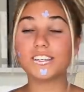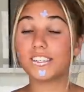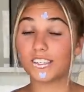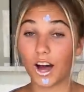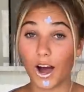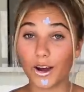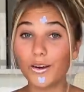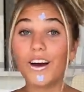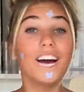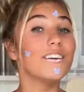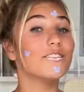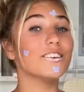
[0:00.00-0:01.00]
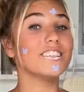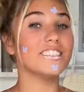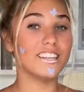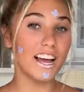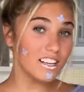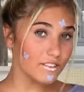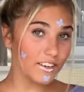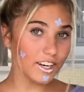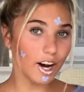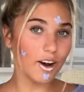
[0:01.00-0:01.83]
So for today's video,